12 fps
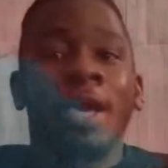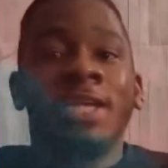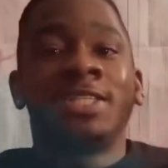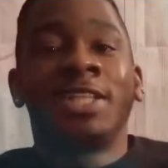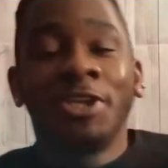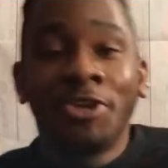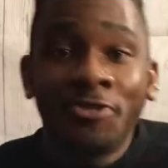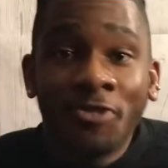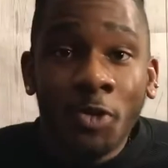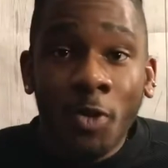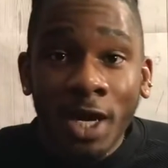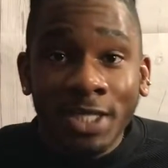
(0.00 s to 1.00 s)
guys, thank you
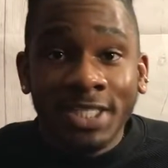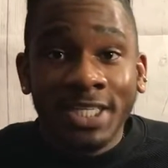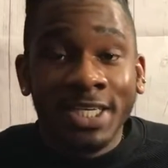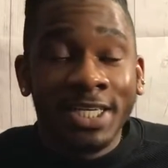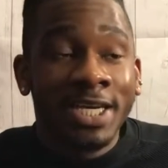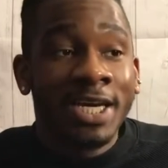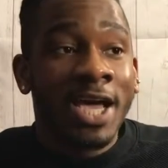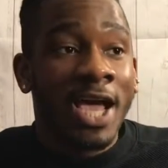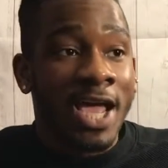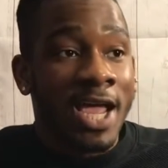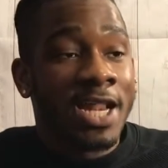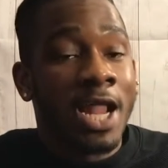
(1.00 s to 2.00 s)
for watching,
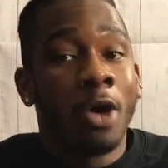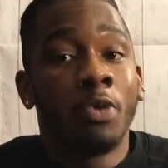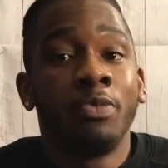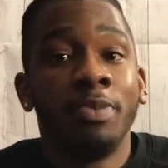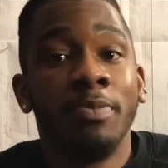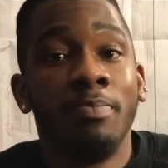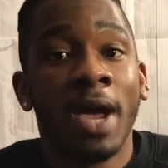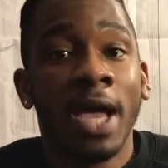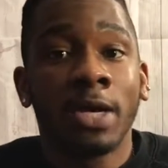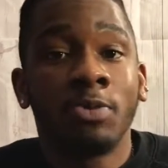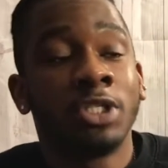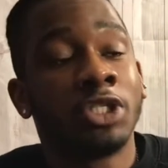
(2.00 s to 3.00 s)
and I will be
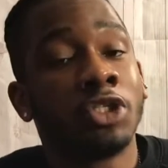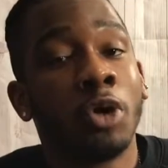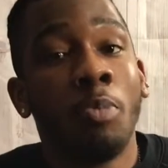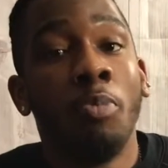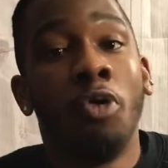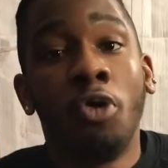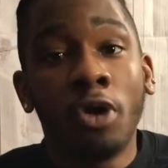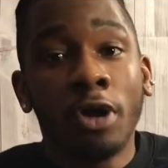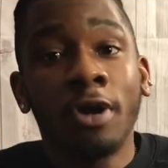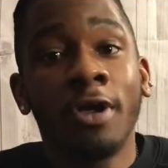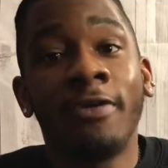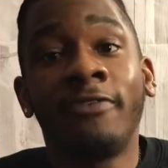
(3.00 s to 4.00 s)
back with some
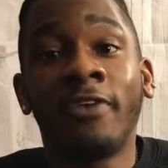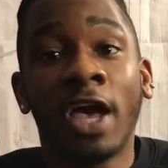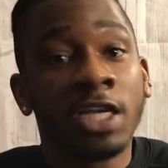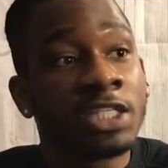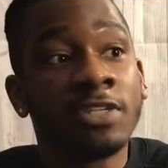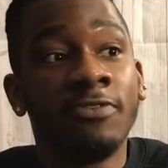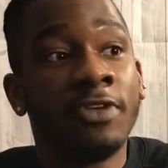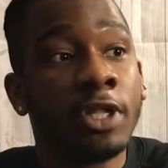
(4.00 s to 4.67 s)
more fashion